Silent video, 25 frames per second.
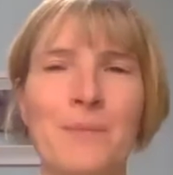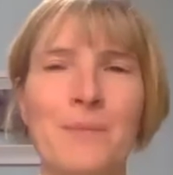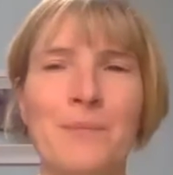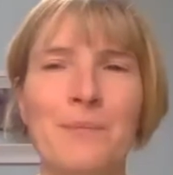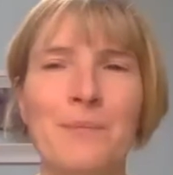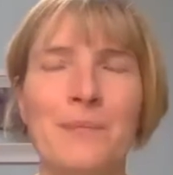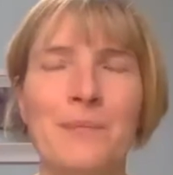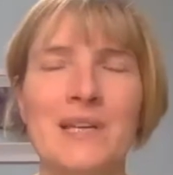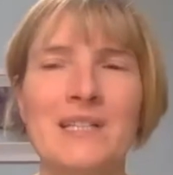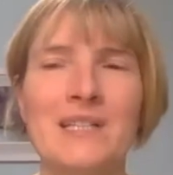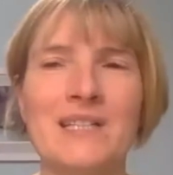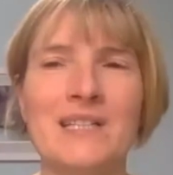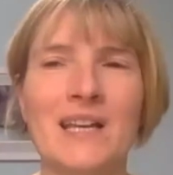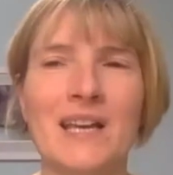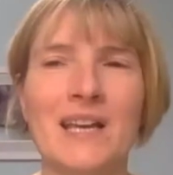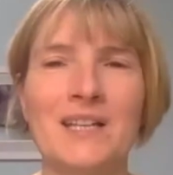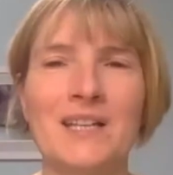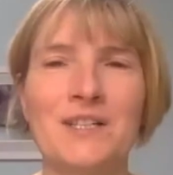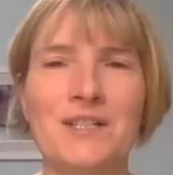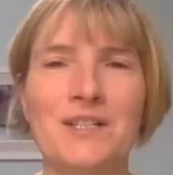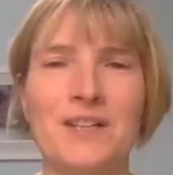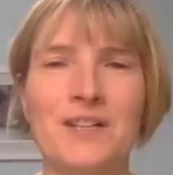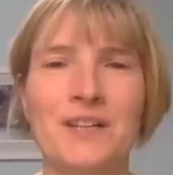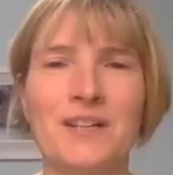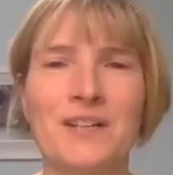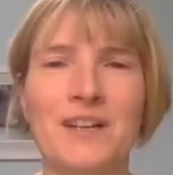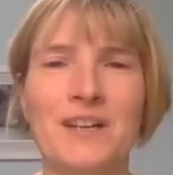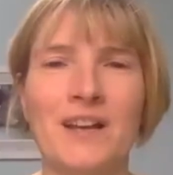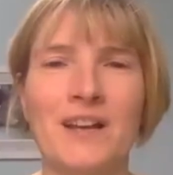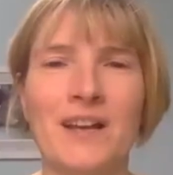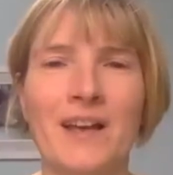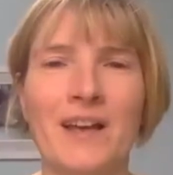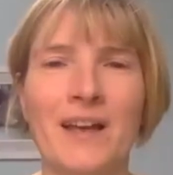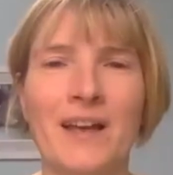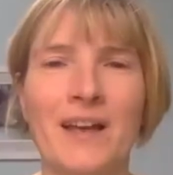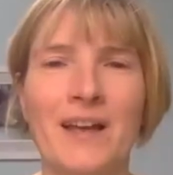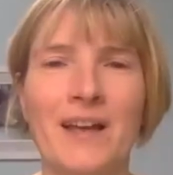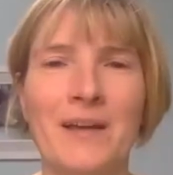mediation,
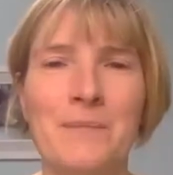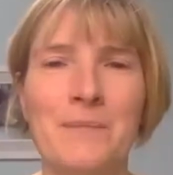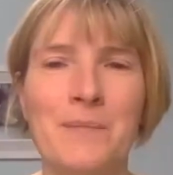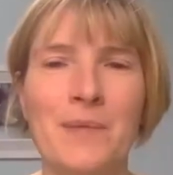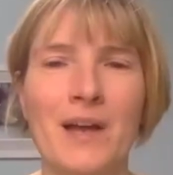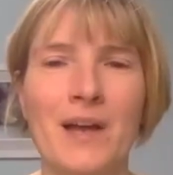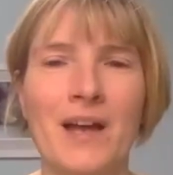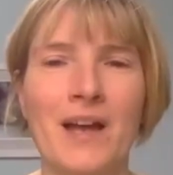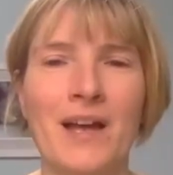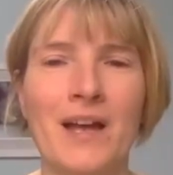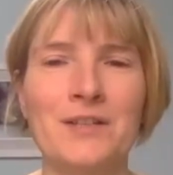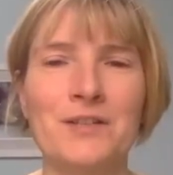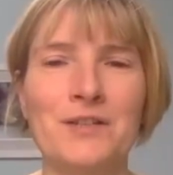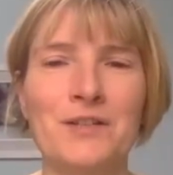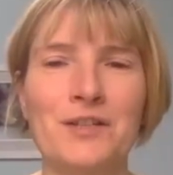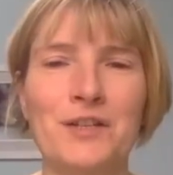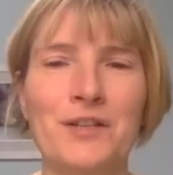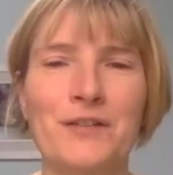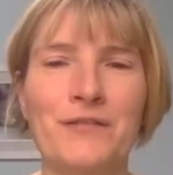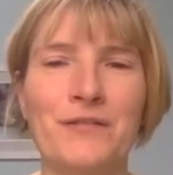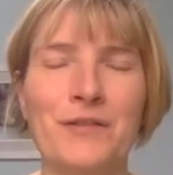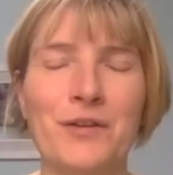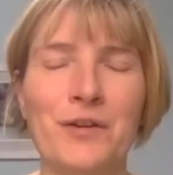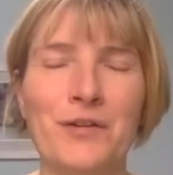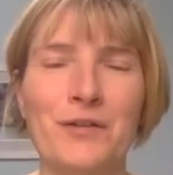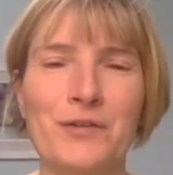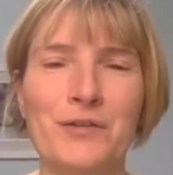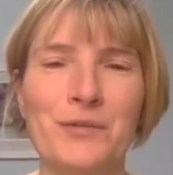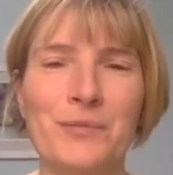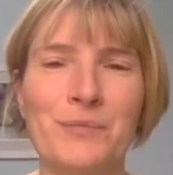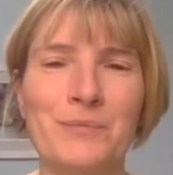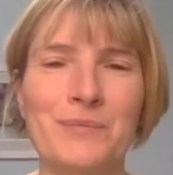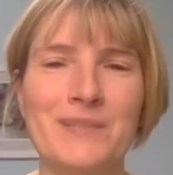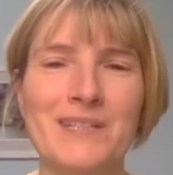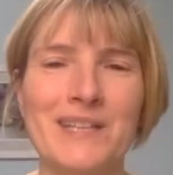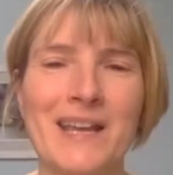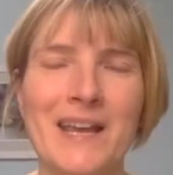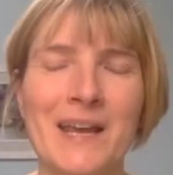and you've got
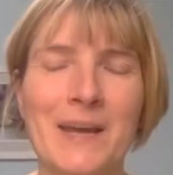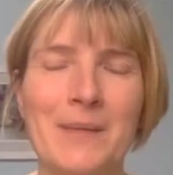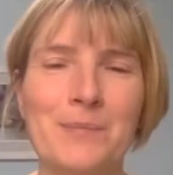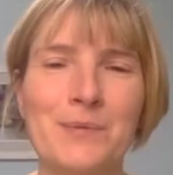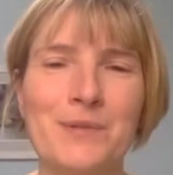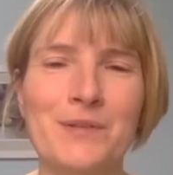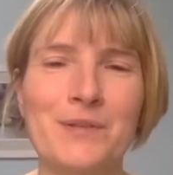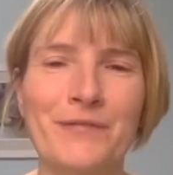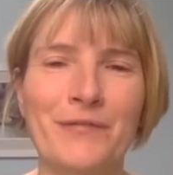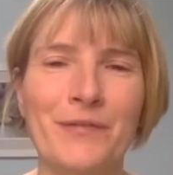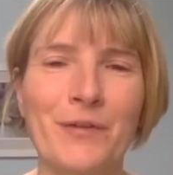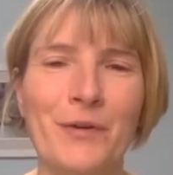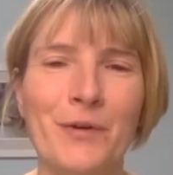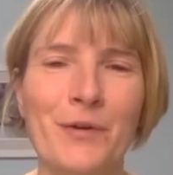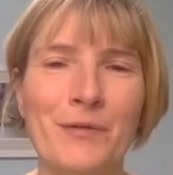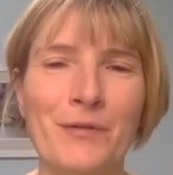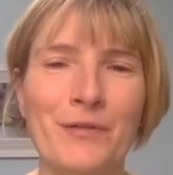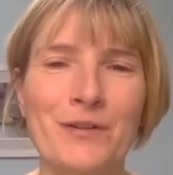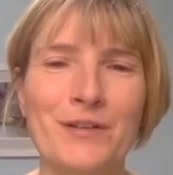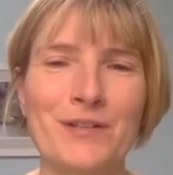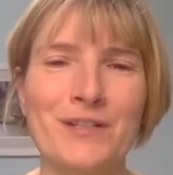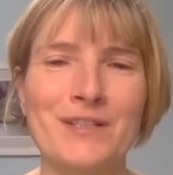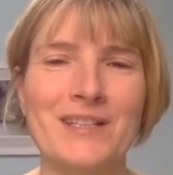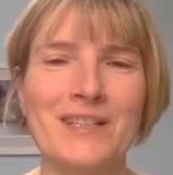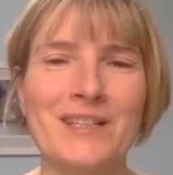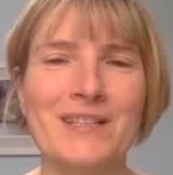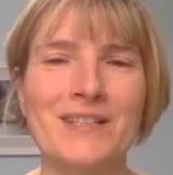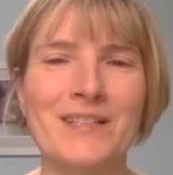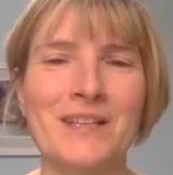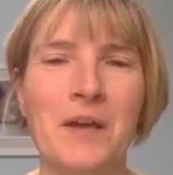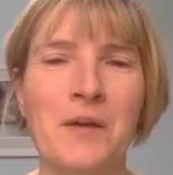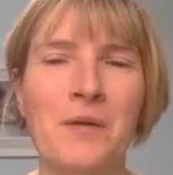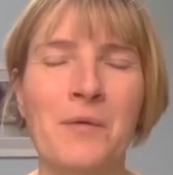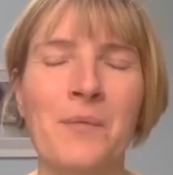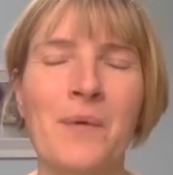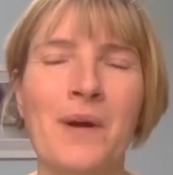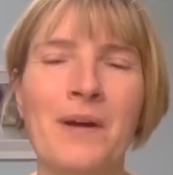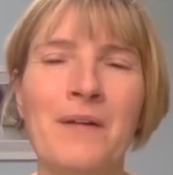some tips for us.
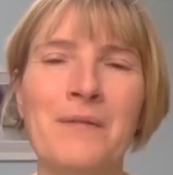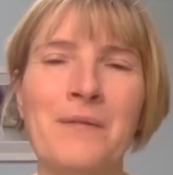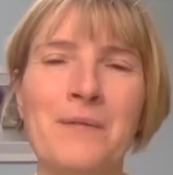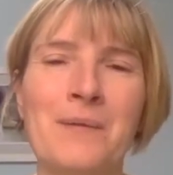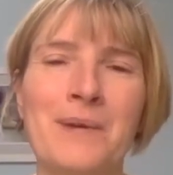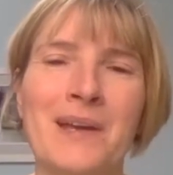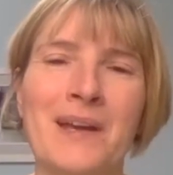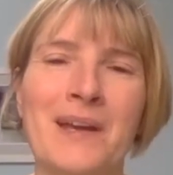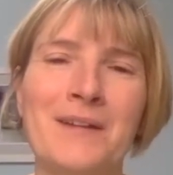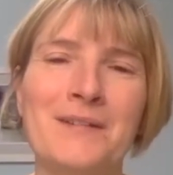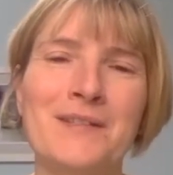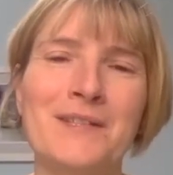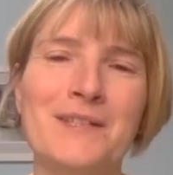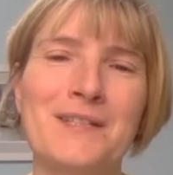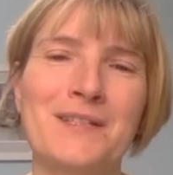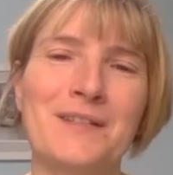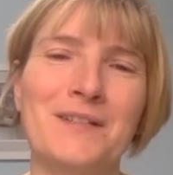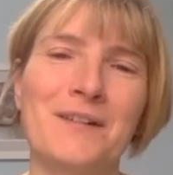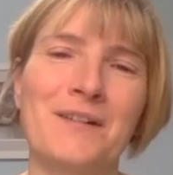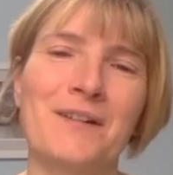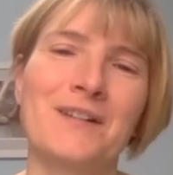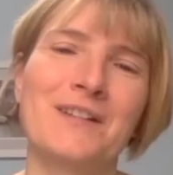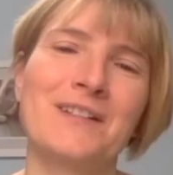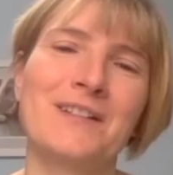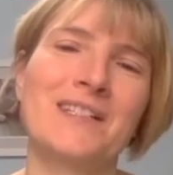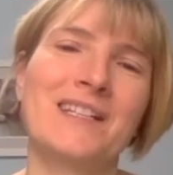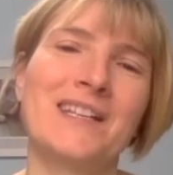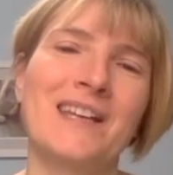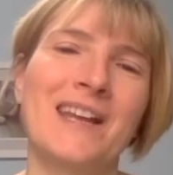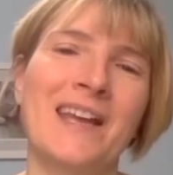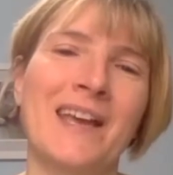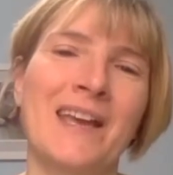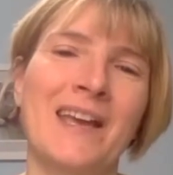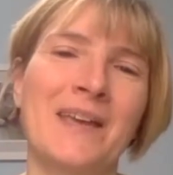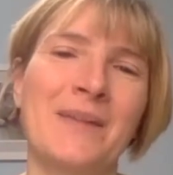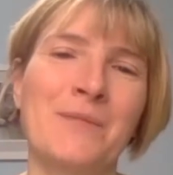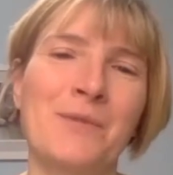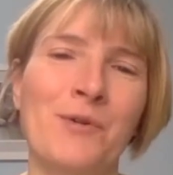So where are we going to start
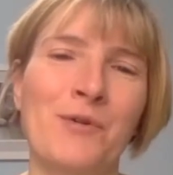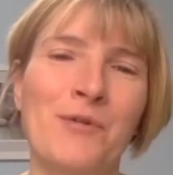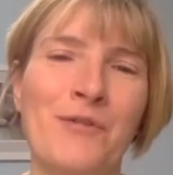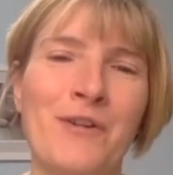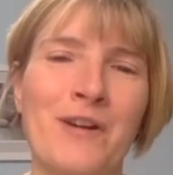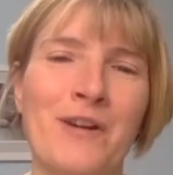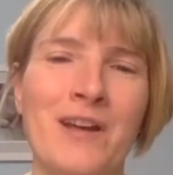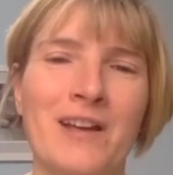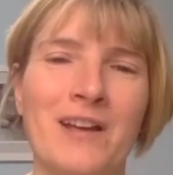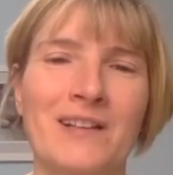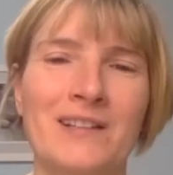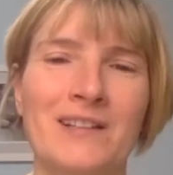today, Maura?